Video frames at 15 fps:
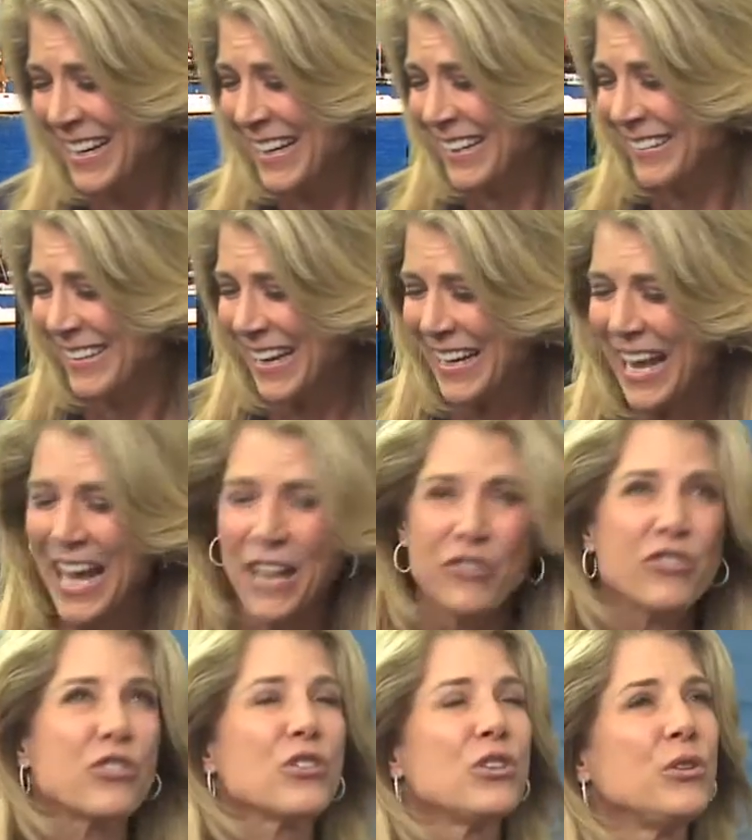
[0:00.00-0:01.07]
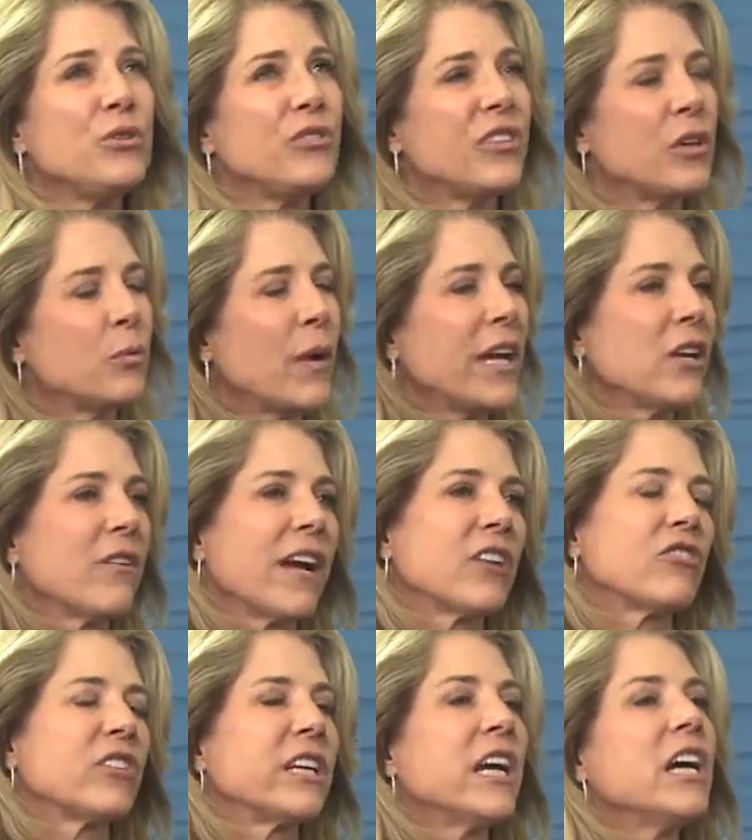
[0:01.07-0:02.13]
is that as you're losing weight, you're
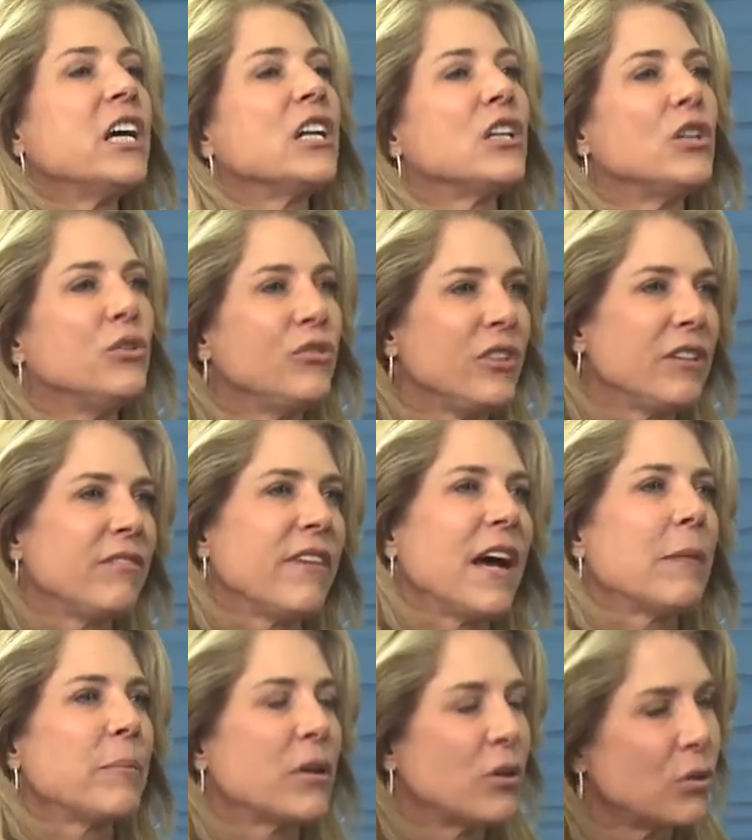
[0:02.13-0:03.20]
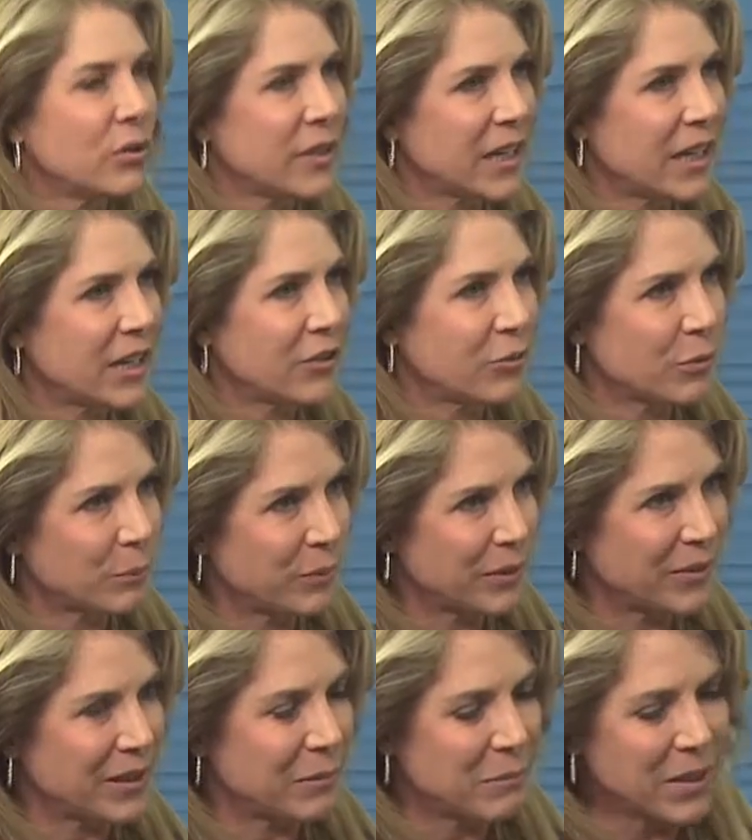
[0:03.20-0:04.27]
actually losing fat but holding on to or
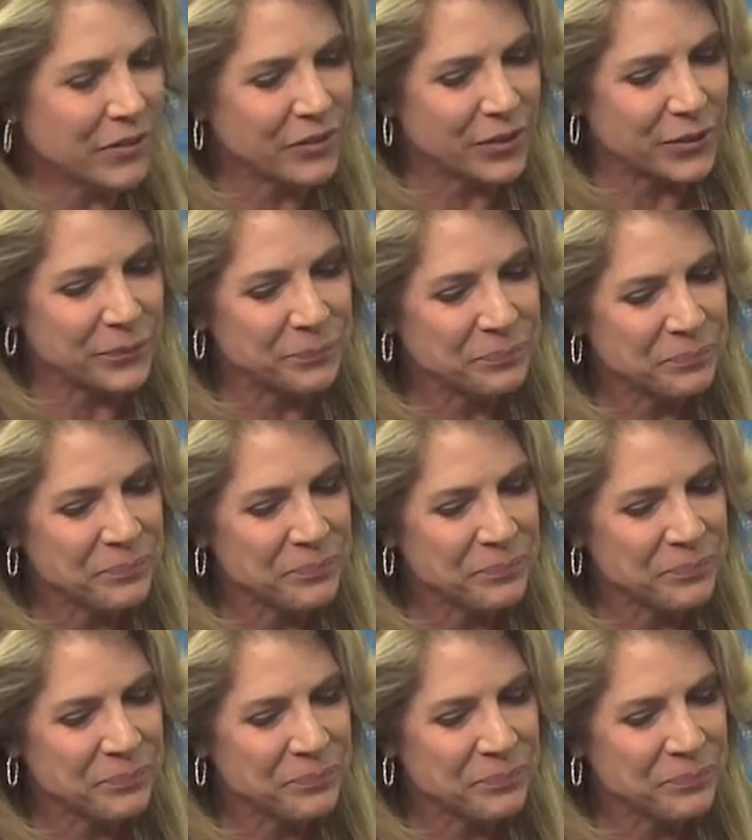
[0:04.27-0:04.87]
building muscle.